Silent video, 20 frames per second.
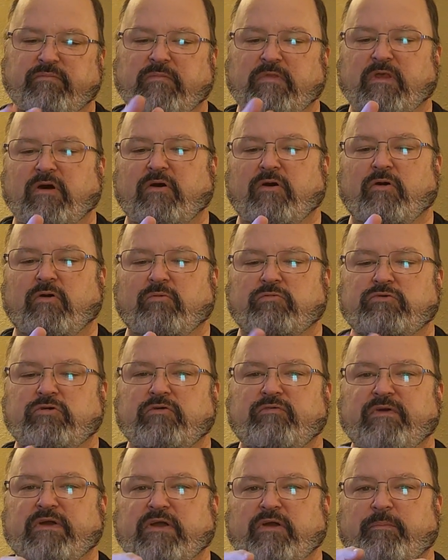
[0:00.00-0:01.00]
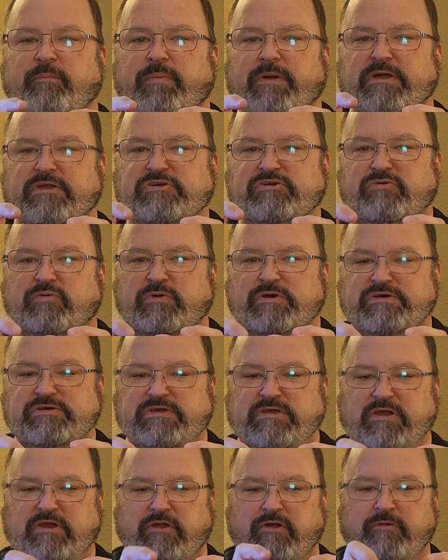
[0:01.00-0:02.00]
2-finger pinch twist
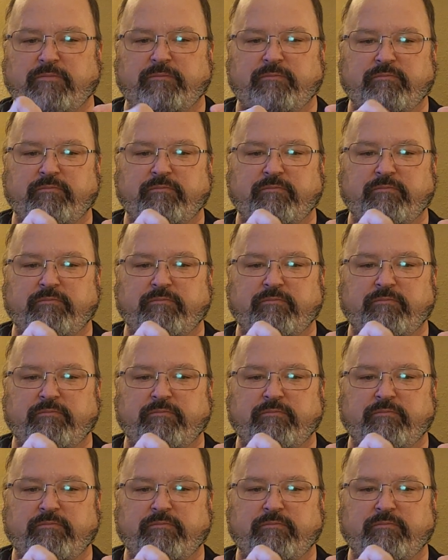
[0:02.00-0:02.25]
here.